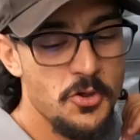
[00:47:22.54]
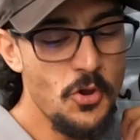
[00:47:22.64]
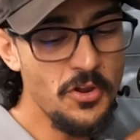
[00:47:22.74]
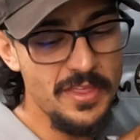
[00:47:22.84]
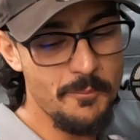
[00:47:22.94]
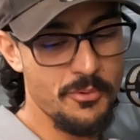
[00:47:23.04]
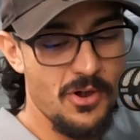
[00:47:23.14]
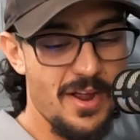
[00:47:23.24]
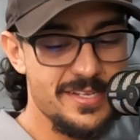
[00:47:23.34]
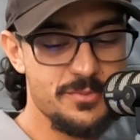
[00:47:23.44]
Not at that
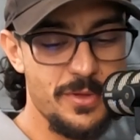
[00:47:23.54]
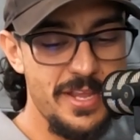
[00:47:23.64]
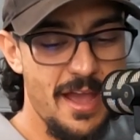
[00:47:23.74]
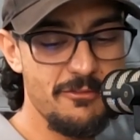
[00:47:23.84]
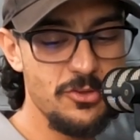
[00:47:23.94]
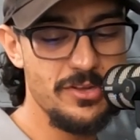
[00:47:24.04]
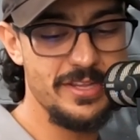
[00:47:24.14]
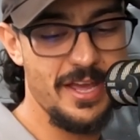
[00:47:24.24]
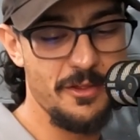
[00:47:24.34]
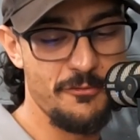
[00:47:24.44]
price. When you have a look at
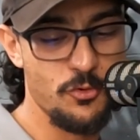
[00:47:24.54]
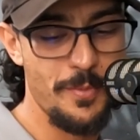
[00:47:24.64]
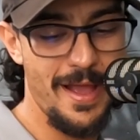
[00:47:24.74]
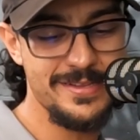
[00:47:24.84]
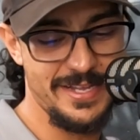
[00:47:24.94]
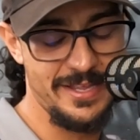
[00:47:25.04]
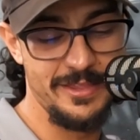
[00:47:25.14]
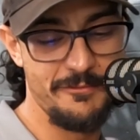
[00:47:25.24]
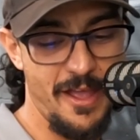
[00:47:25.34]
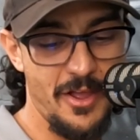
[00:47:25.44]
the other fullbacks
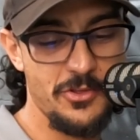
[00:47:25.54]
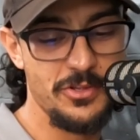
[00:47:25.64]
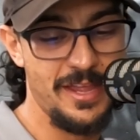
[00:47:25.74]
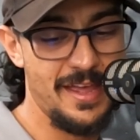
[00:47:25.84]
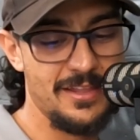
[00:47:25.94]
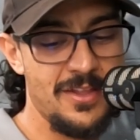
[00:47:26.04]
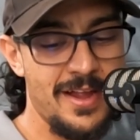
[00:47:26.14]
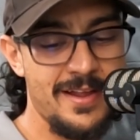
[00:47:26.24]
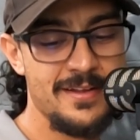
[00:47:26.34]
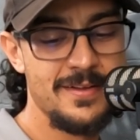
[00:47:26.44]
and the value there,
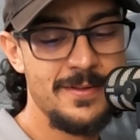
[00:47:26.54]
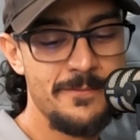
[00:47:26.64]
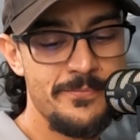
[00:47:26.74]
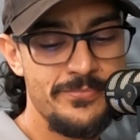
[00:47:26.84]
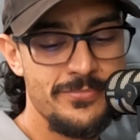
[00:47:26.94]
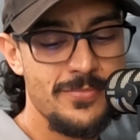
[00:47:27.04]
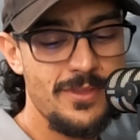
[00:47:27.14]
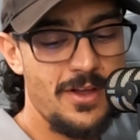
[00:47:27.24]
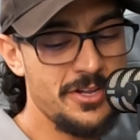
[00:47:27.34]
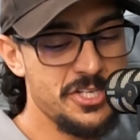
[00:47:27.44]

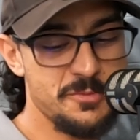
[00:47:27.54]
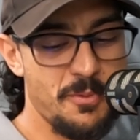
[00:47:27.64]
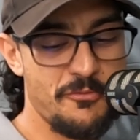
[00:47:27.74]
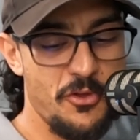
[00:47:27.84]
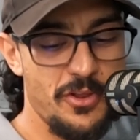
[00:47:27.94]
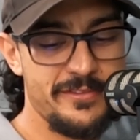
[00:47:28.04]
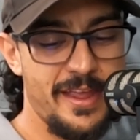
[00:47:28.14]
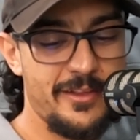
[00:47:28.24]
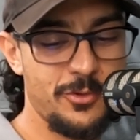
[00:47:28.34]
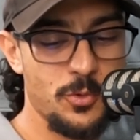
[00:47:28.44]
I just prefer to
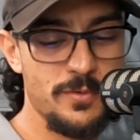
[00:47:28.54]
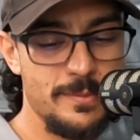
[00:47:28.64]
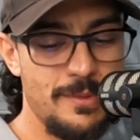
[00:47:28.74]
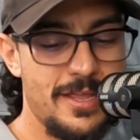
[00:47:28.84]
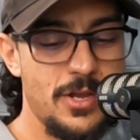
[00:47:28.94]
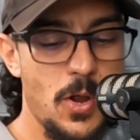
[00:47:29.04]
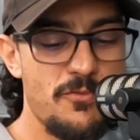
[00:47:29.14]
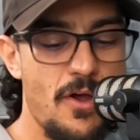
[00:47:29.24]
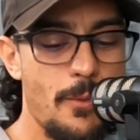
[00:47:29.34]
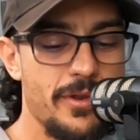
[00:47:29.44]
take two of them.
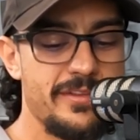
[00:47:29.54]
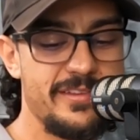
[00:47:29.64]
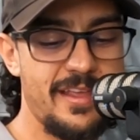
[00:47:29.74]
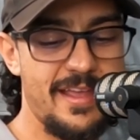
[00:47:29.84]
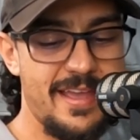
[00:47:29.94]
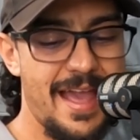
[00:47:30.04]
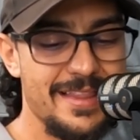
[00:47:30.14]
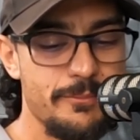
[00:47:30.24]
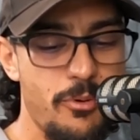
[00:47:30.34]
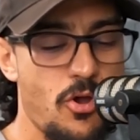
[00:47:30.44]
If I wanted to take
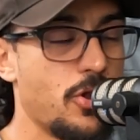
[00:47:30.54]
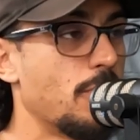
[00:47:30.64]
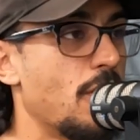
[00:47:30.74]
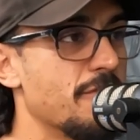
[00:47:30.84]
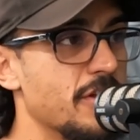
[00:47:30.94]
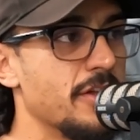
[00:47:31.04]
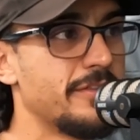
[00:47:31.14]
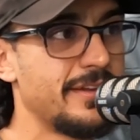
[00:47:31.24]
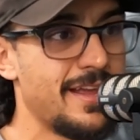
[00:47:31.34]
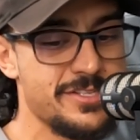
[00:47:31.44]
Kalen Ponga over
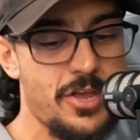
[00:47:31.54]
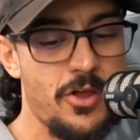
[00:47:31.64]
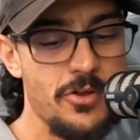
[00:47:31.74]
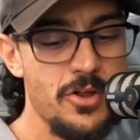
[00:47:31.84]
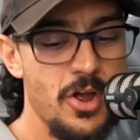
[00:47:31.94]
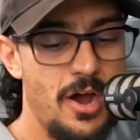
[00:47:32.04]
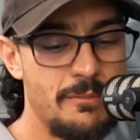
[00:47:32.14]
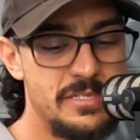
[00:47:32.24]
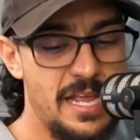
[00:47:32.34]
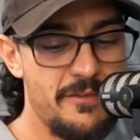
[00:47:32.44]
Tedesco,
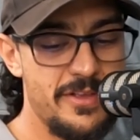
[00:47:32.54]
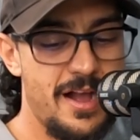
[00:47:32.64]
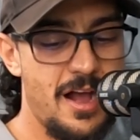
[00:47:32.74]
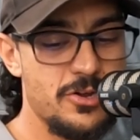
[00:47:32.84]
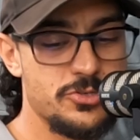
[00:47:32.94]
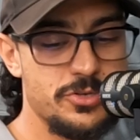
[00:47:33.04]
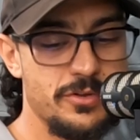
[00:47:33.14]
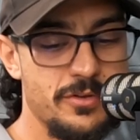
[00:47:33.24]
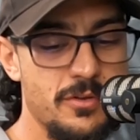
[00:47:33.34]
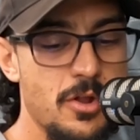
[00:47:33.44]
I'm saving
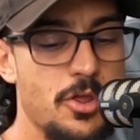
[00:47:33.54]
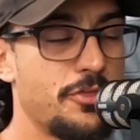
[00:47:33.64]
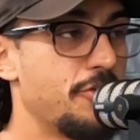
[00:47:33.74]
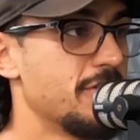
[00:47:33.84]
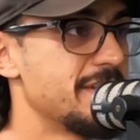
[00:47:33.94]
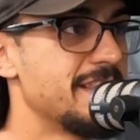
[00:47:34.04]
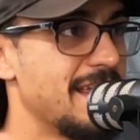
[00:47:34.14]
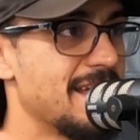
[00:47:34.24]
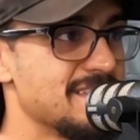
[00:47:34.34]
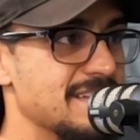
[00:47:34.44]

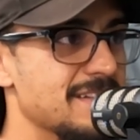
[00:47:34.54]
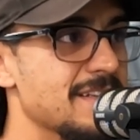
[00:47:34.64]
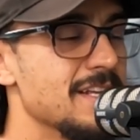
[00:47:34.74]
$130,000.